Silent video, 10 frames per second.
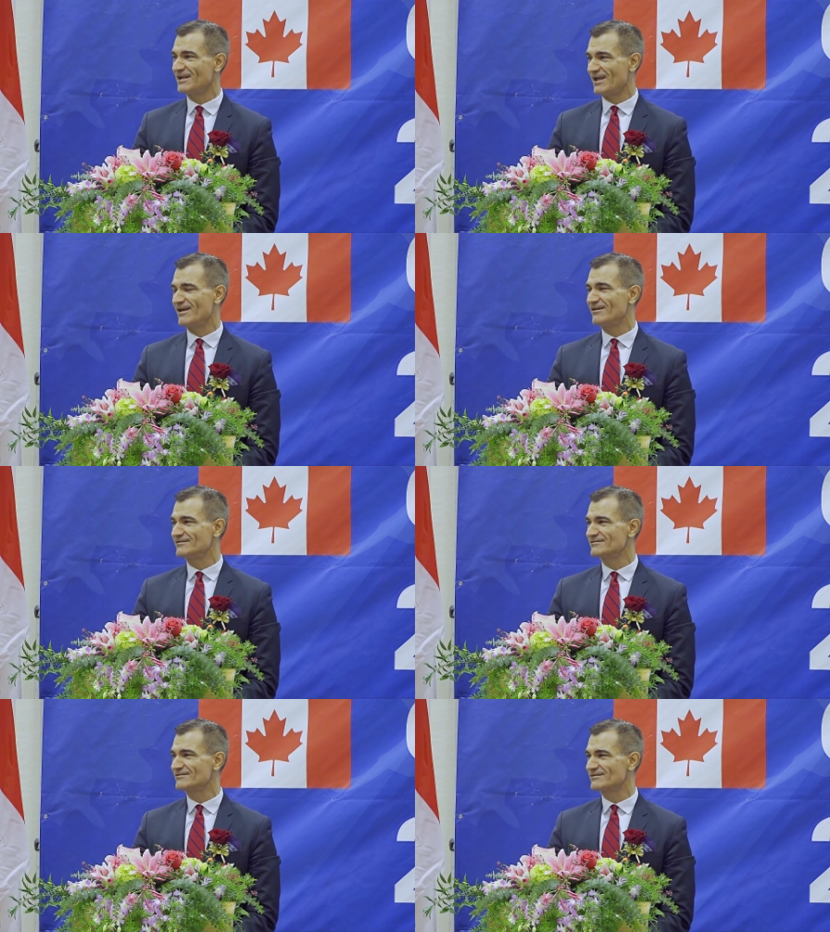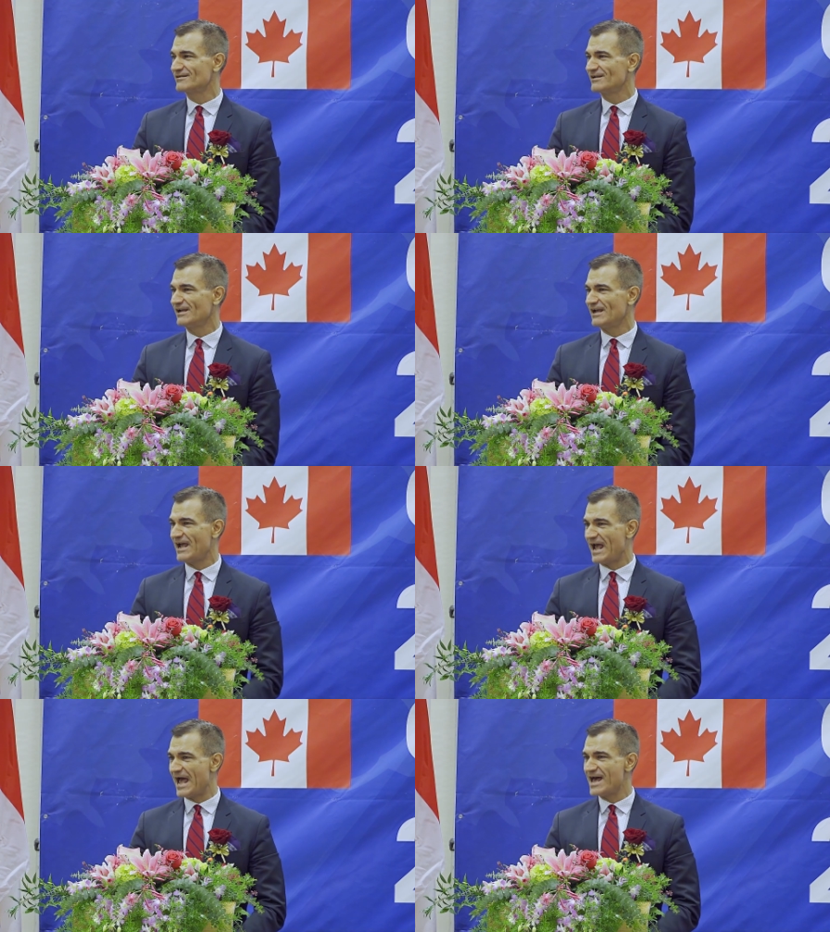And
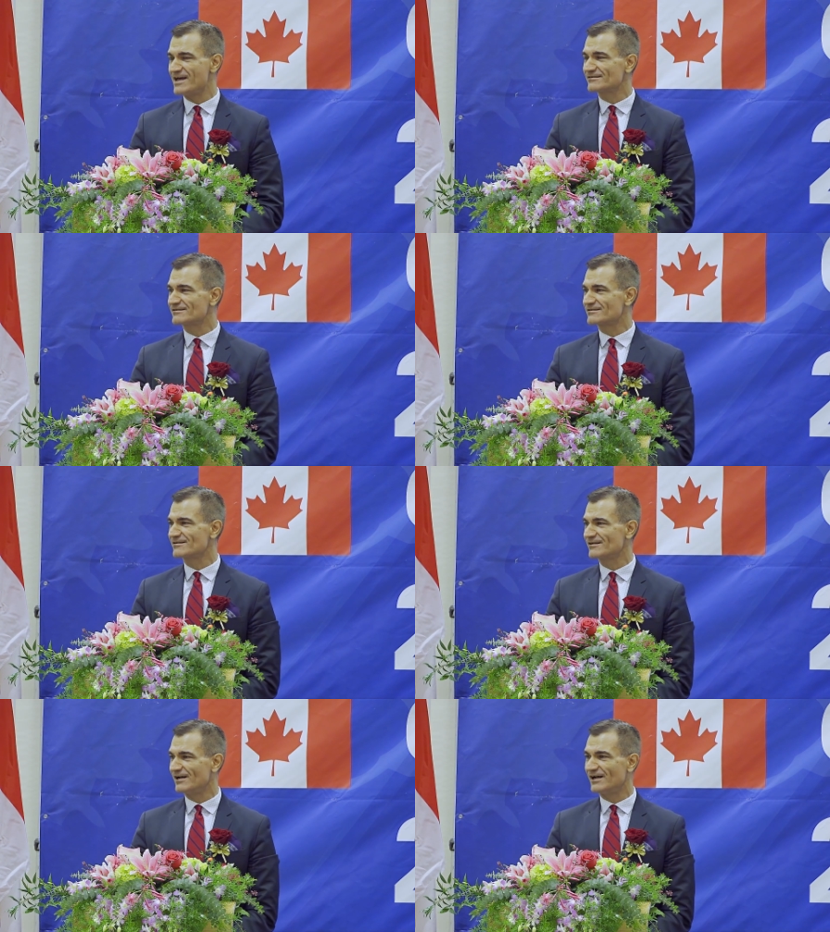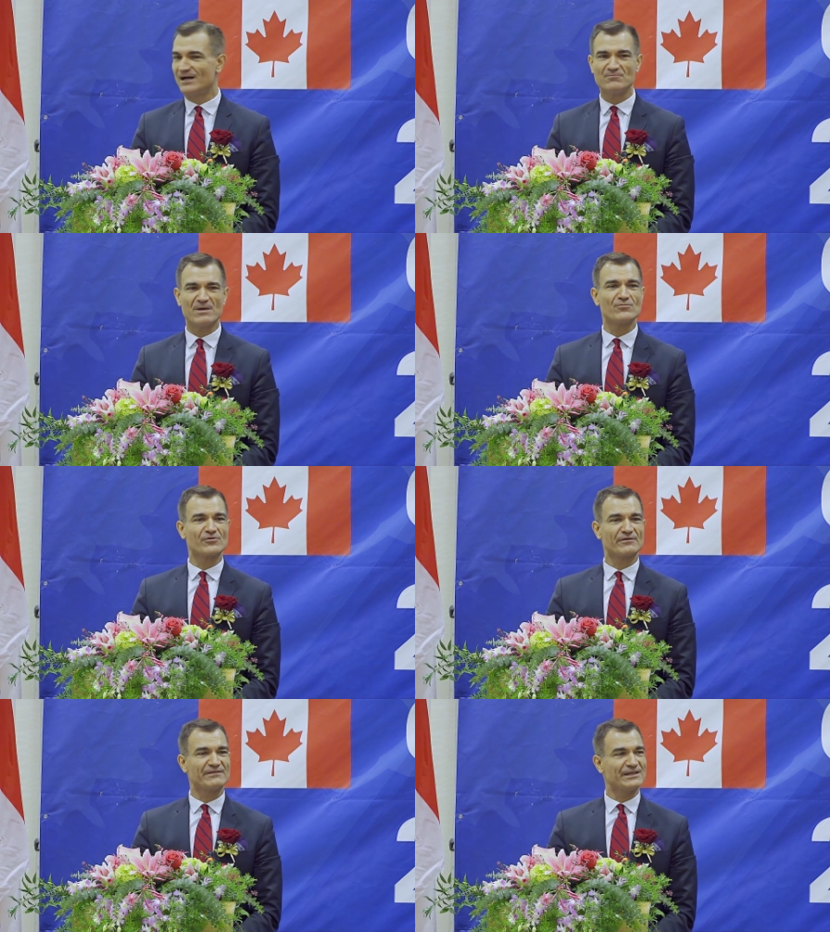as a
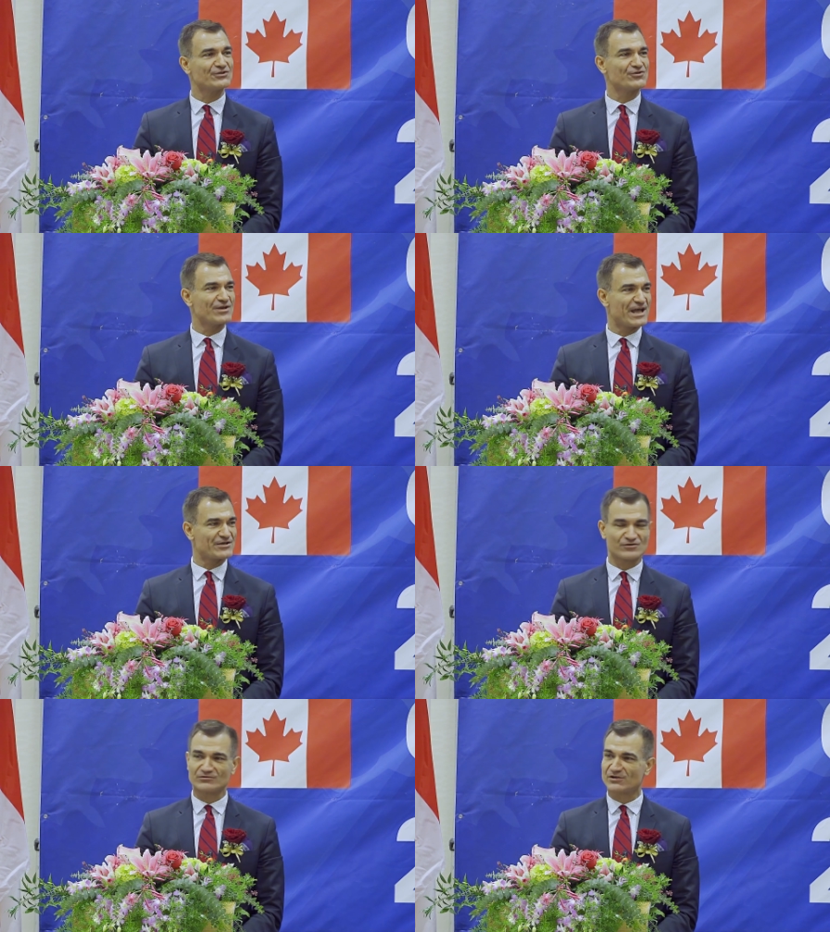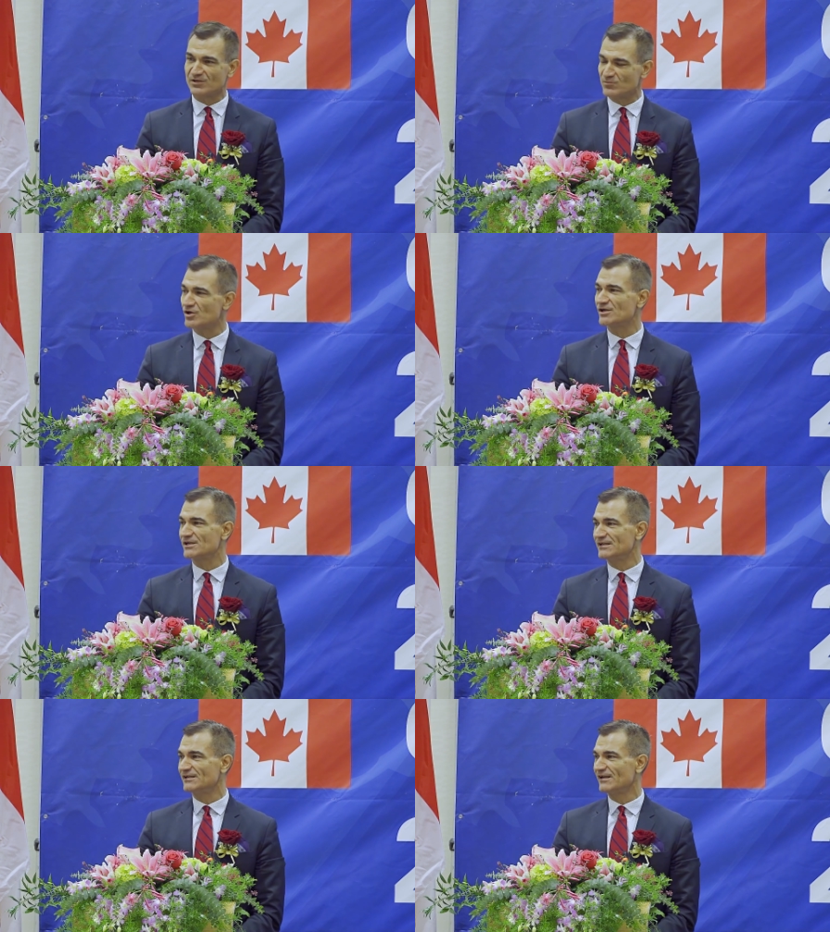member of the international community,